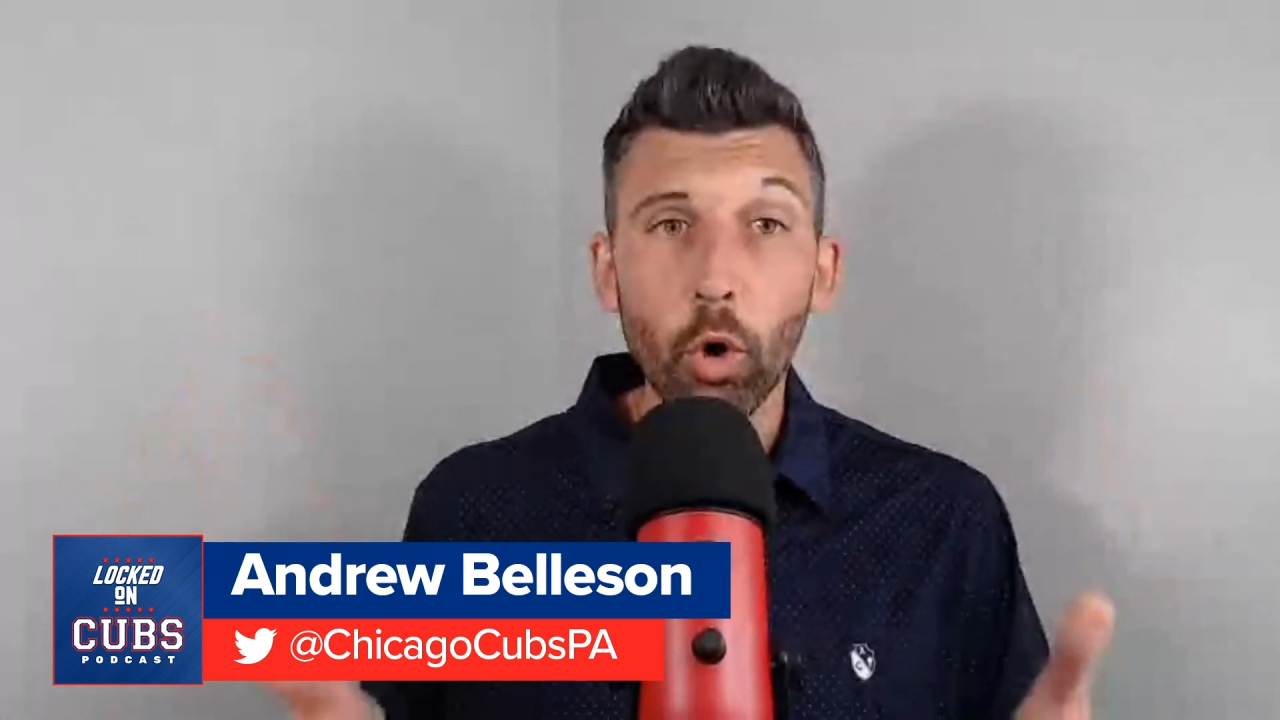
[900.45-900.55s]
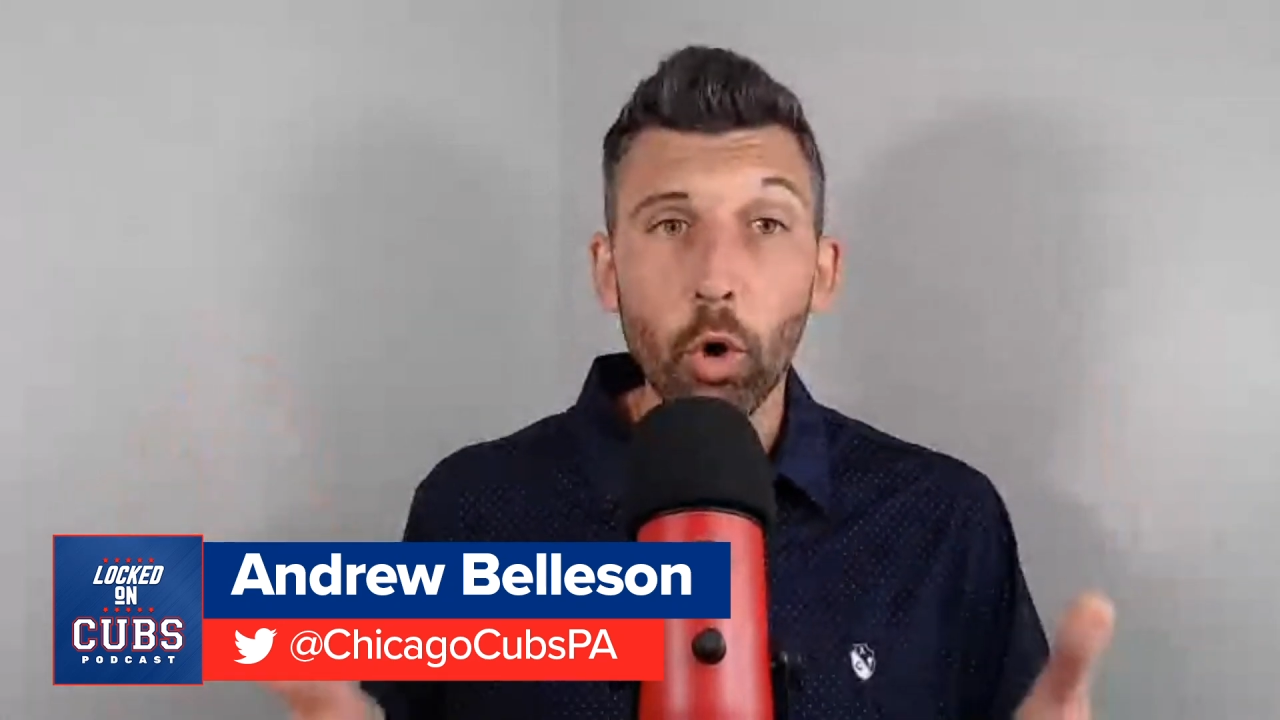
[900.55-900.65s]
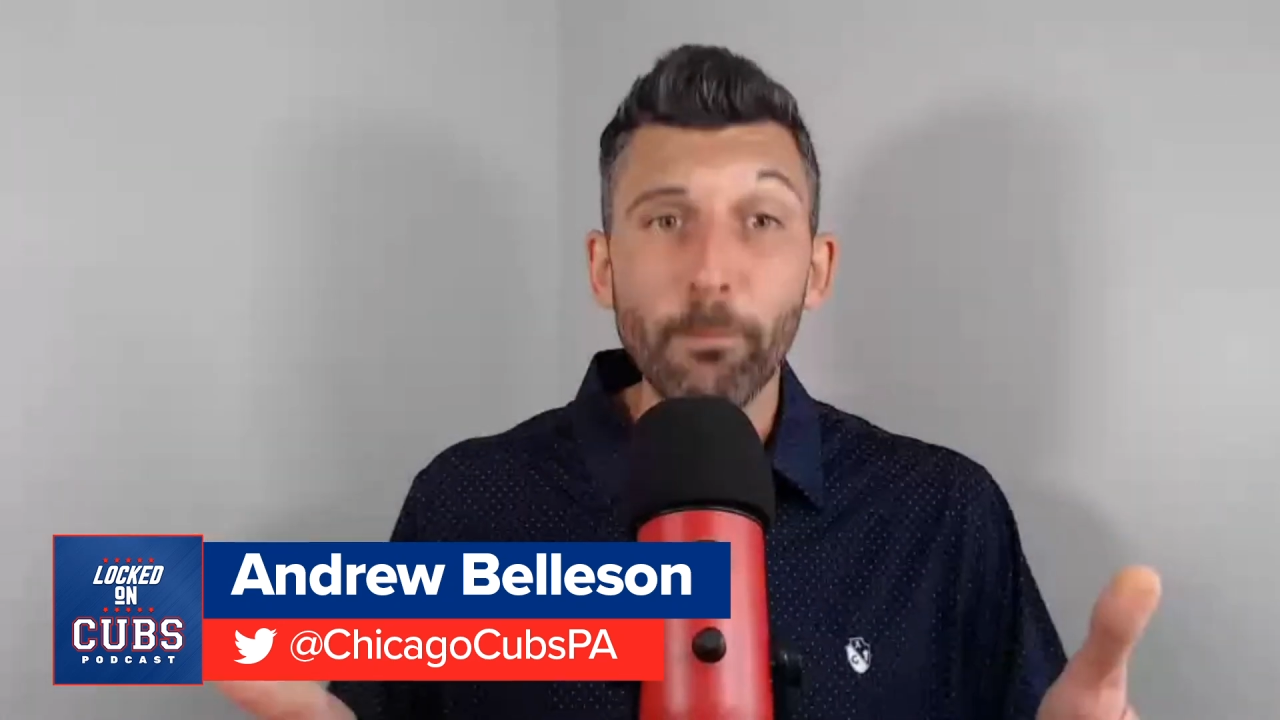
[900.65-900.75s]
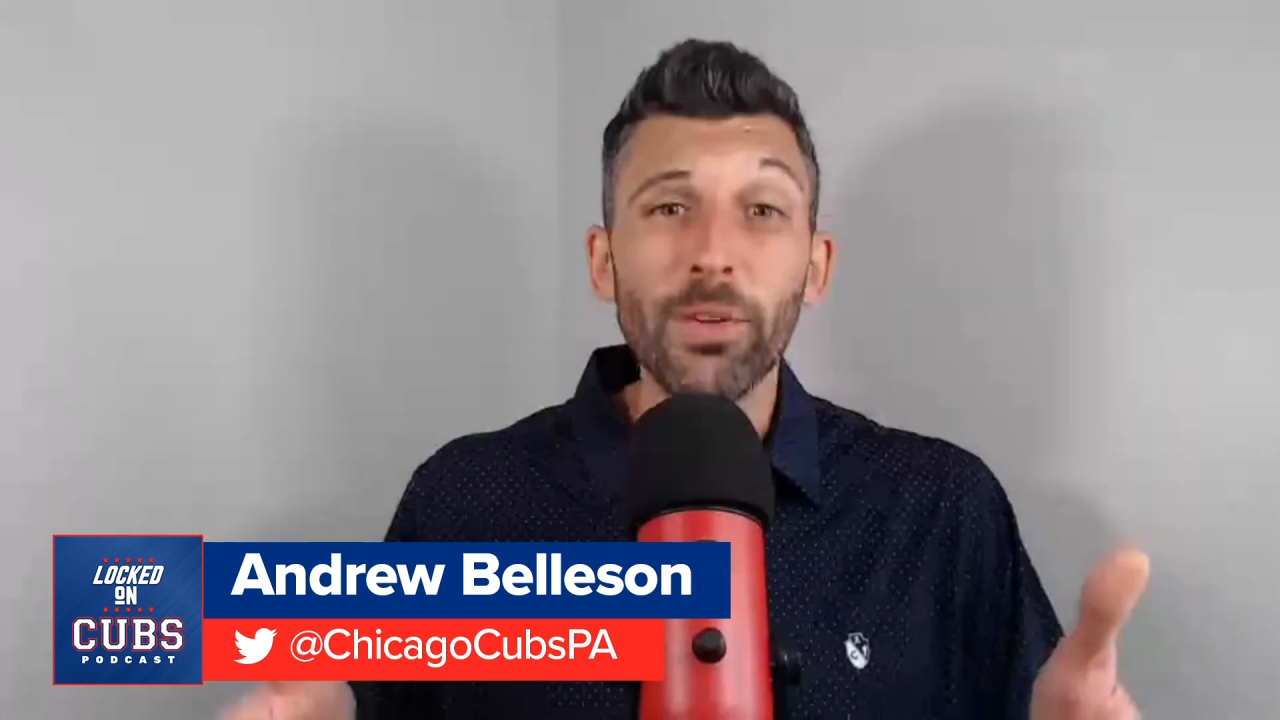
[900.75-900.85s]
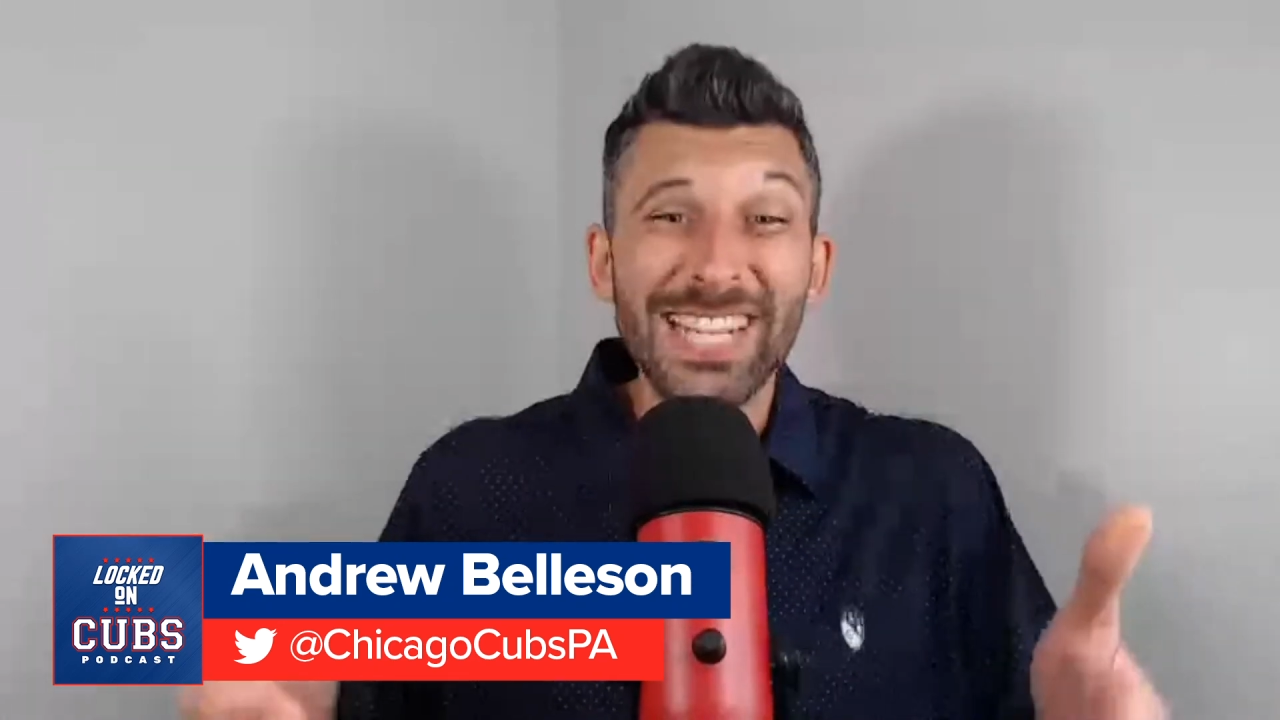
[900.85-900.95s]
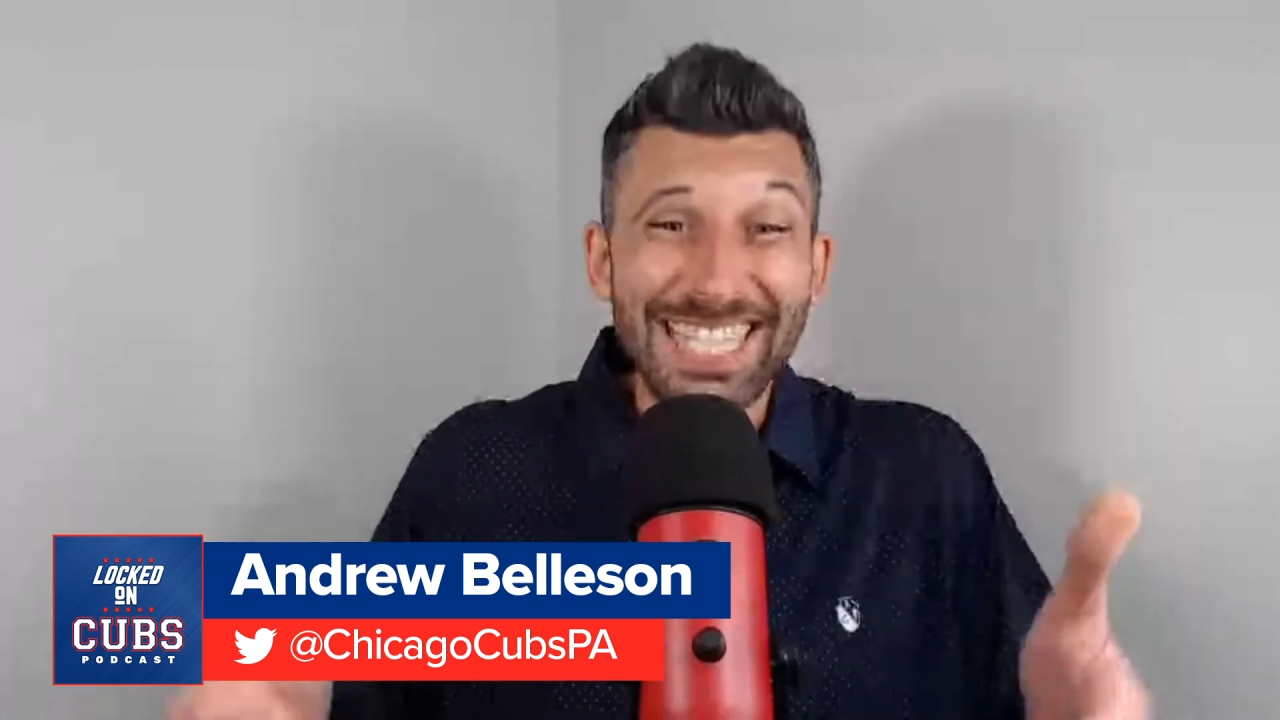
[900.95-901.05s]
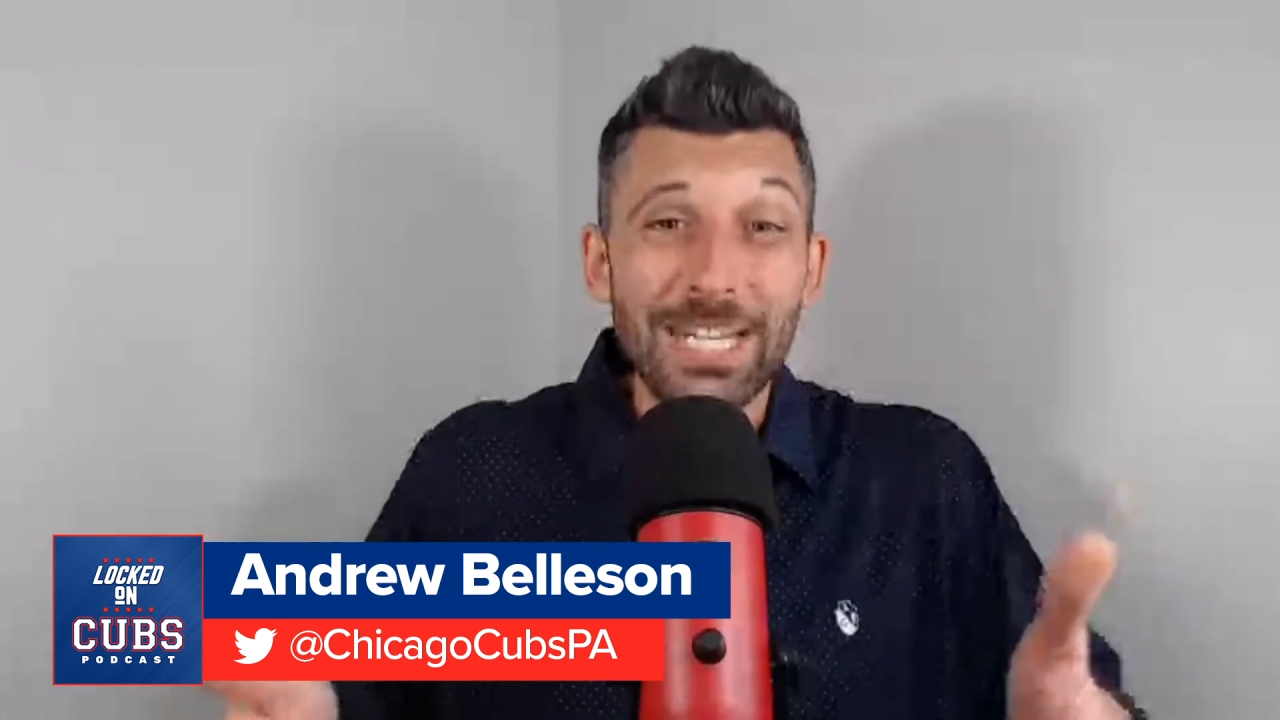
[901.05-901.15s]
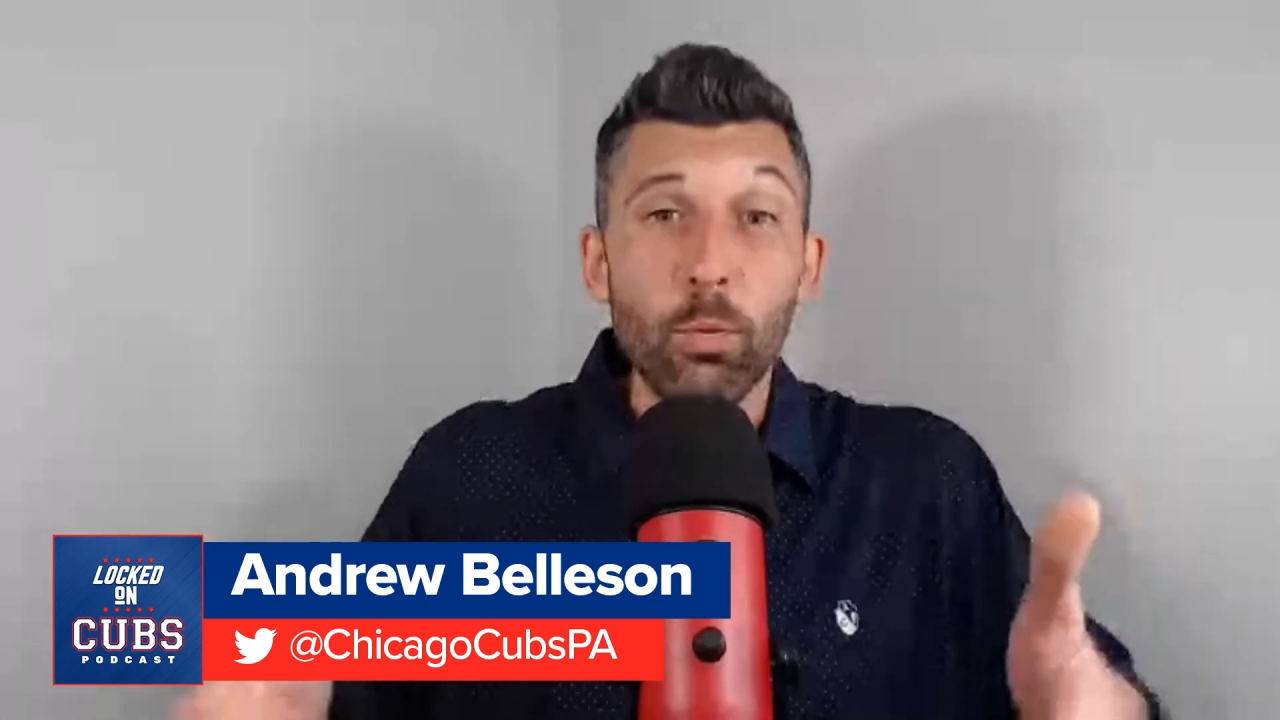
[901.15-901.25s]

hopefully see